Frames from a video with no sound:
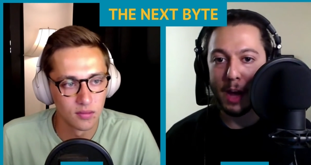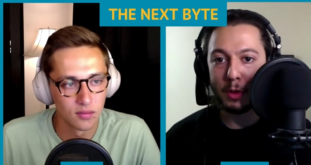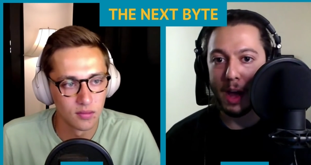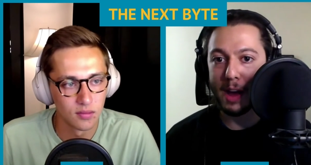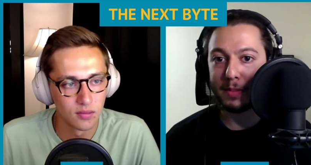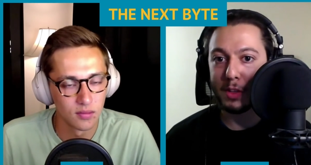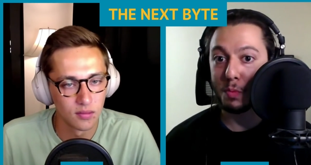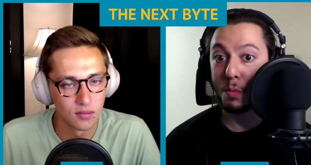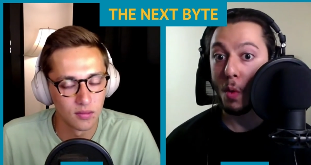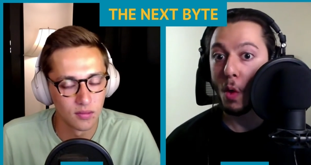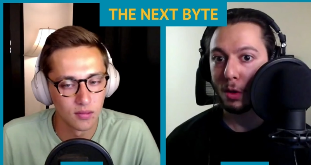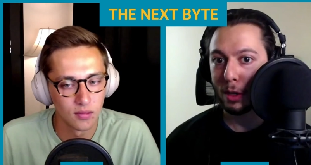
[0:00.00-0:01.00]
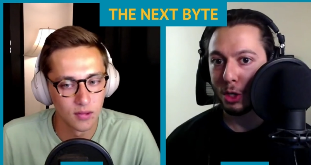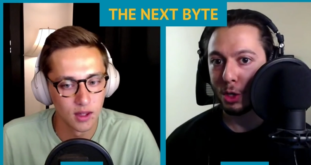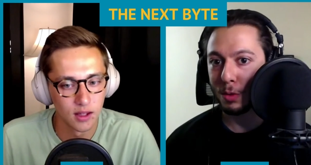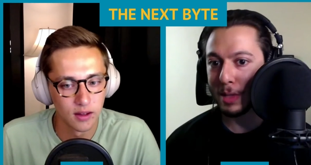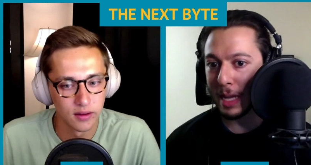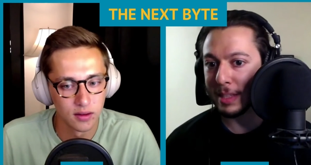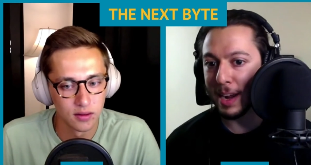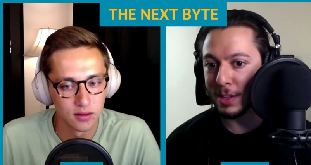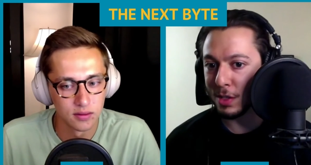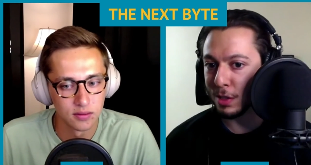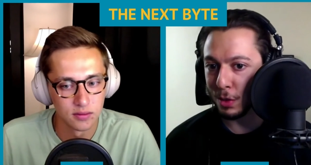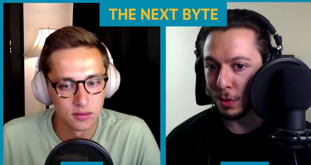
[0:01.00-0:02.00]
Speaker 1: you have this moral issue that
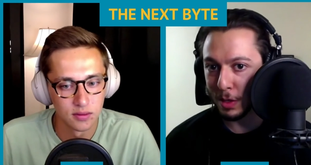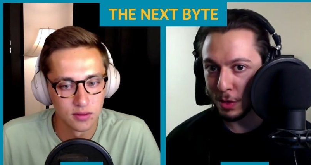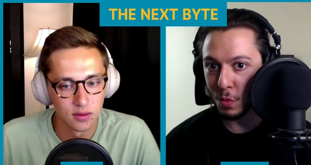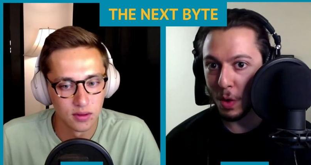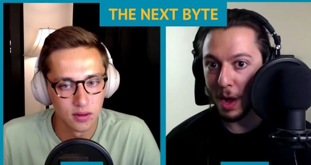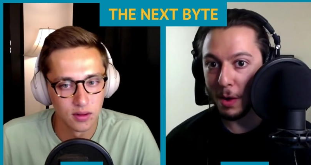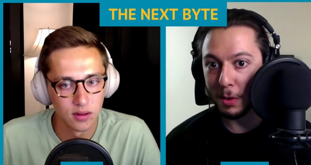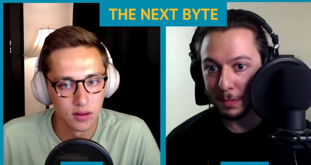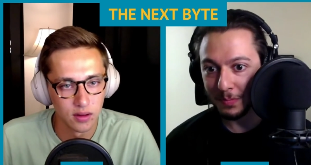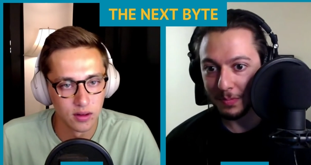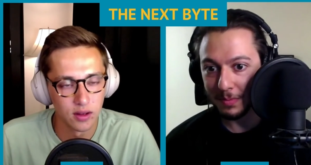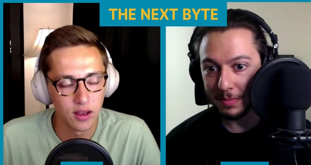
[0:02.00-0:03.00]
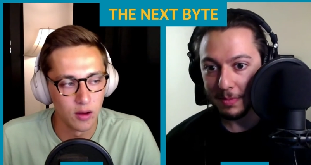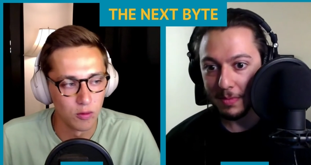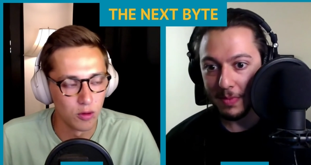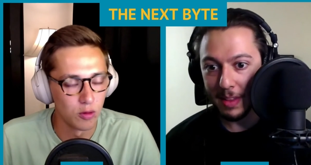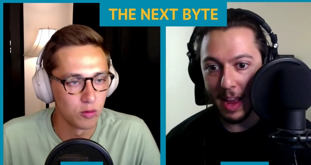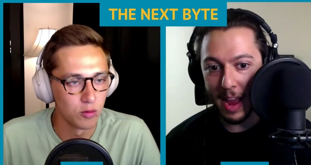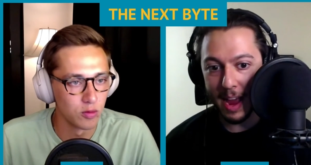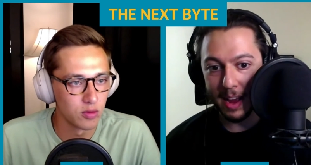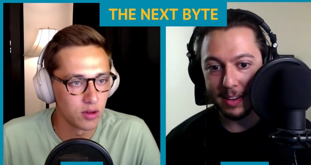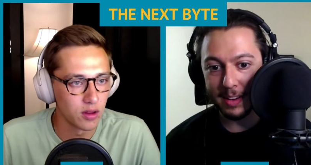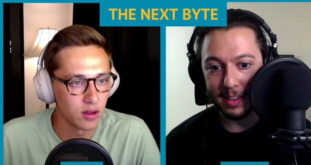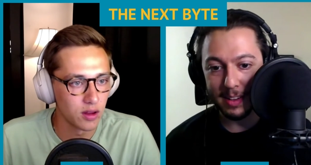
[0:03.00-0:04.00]
ties into it as well. Yeah, well,
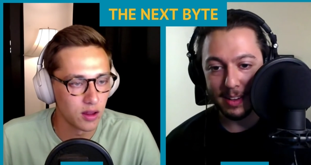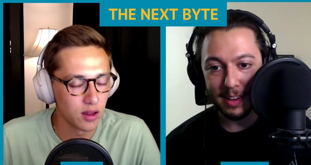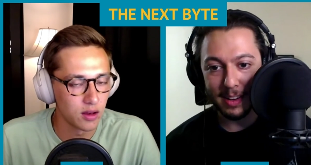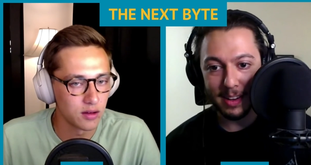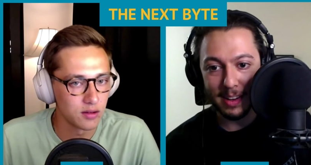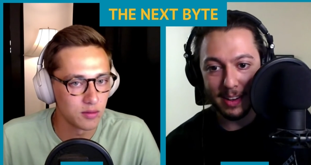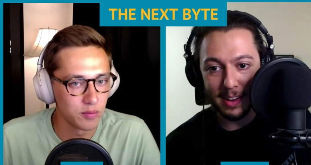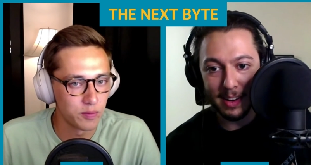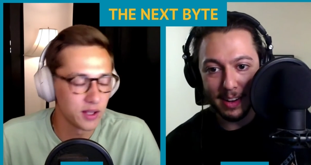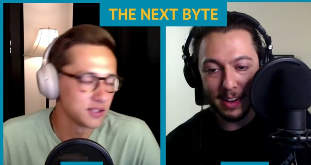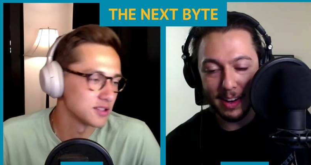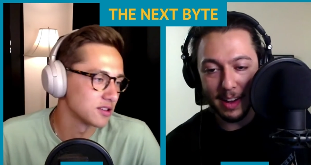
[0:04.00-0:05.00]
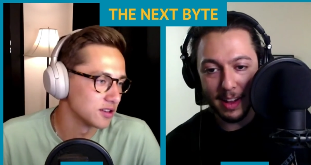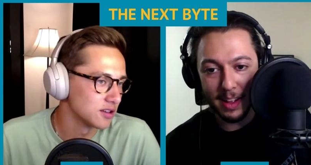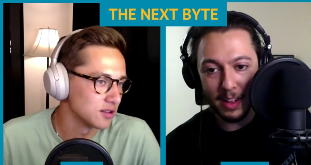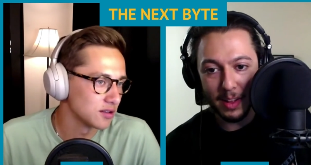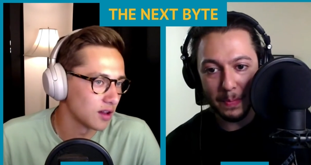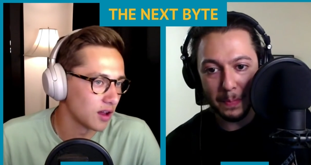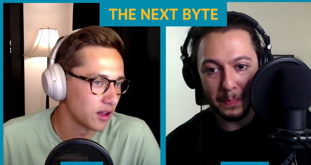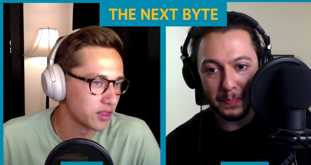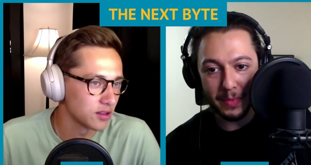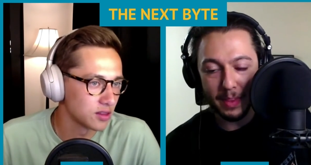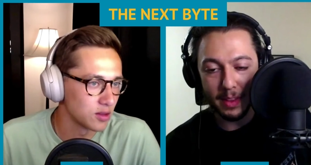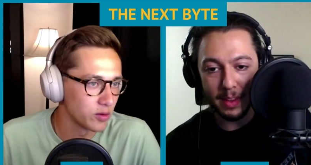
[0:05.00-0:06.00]
and basically, I
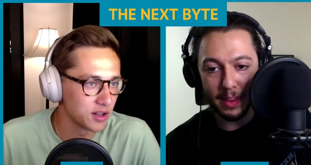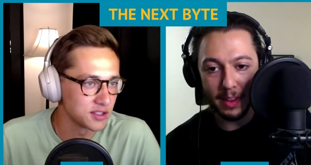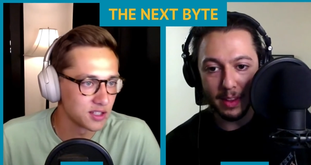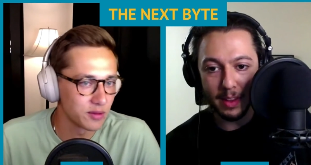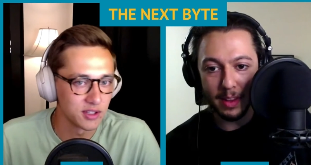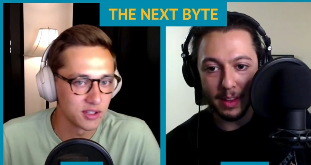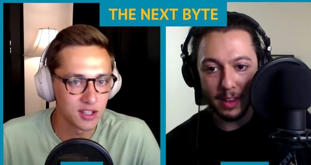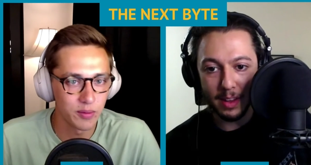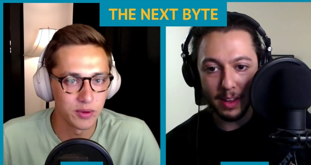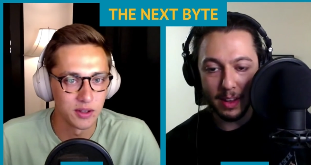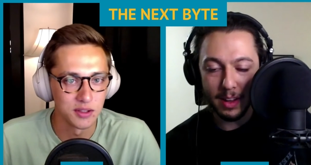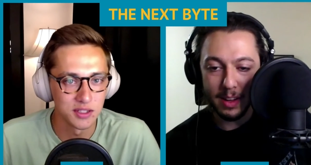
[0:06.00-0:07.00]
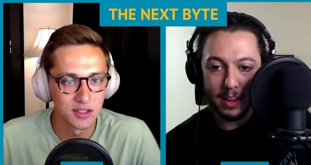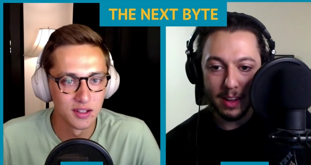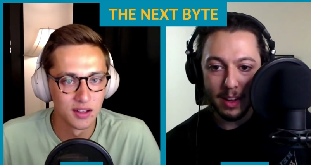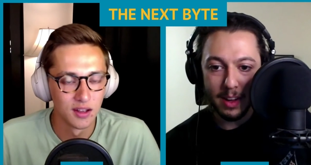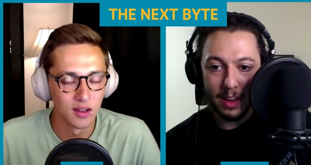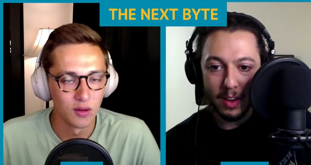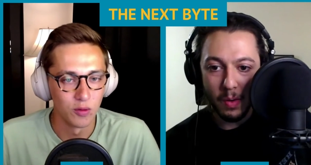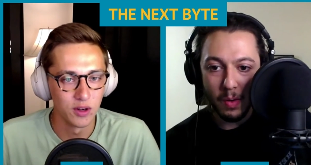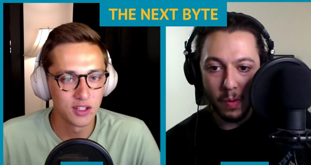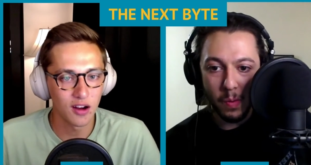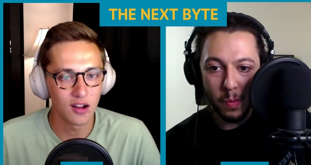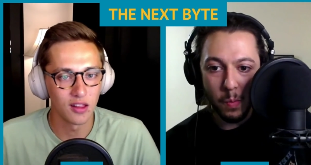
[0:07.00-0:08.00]
think
Speaker 2: the way to sum this up is we
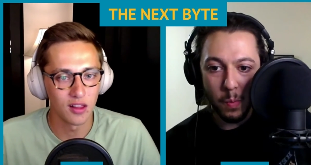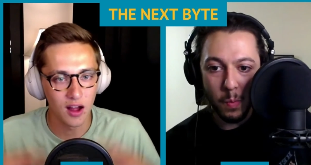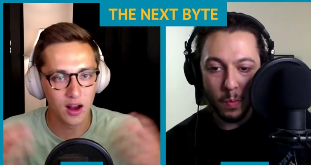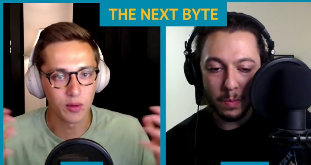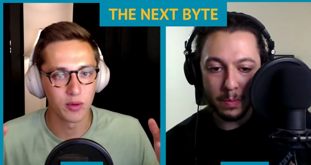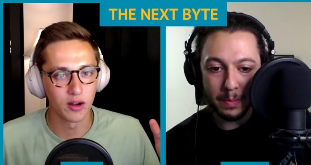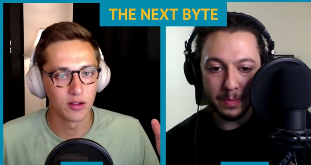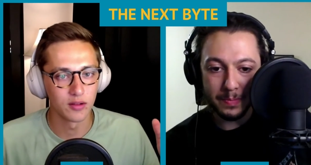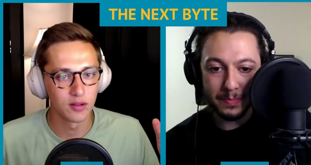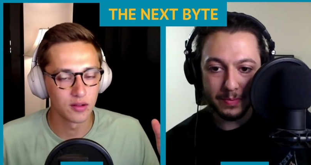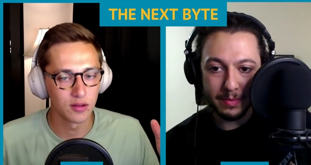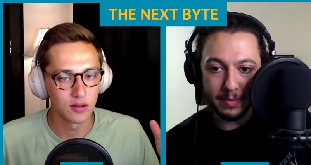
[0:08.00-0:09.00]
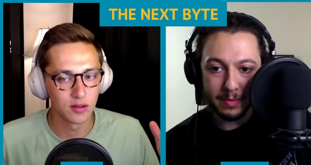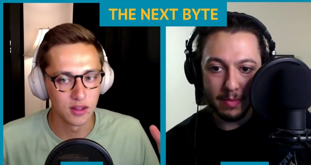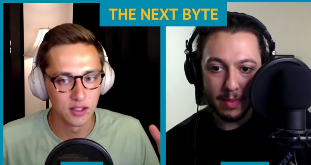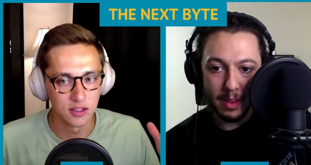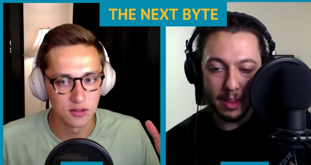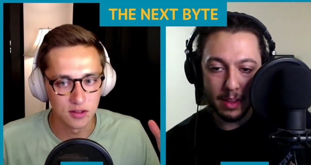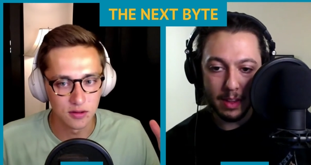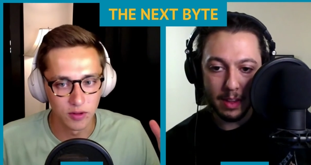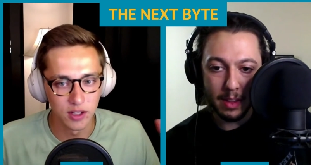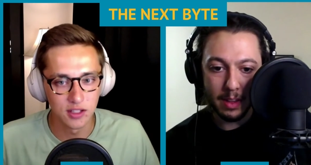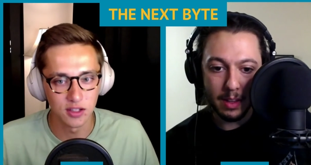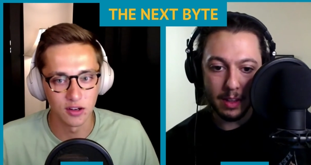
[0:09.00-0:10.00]
talk a lot about these
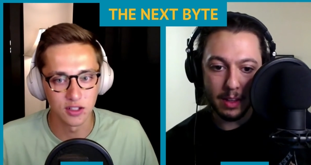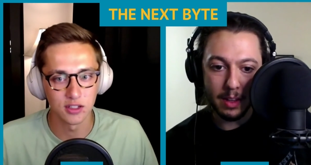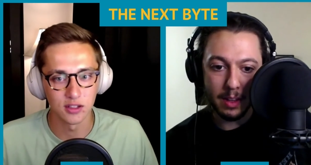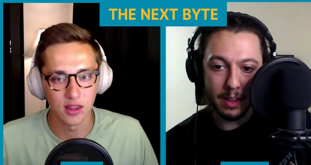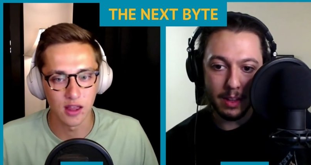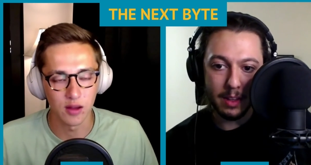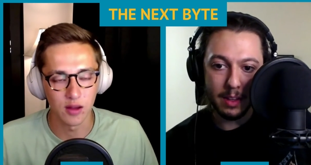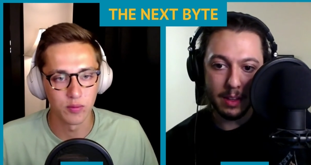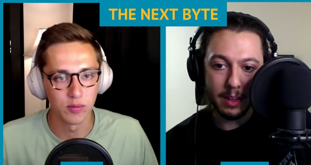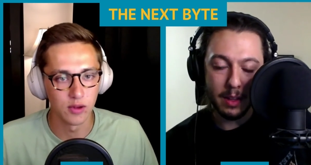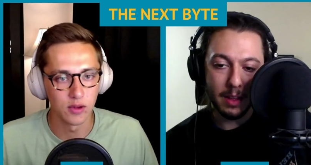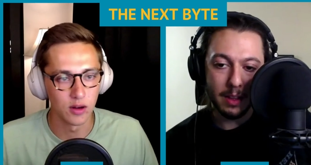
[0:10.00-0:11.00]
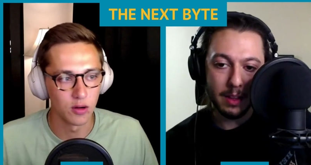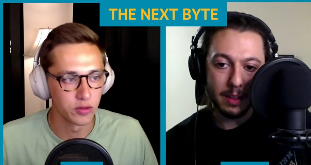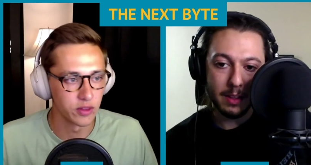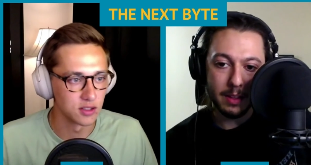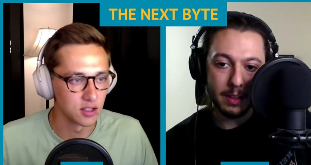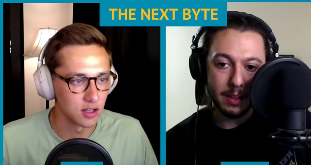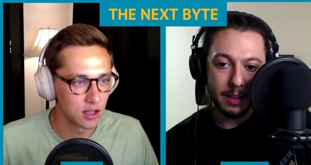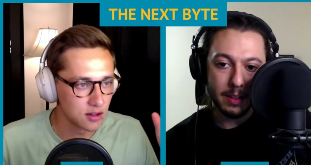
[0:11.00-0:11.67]
research that, there's a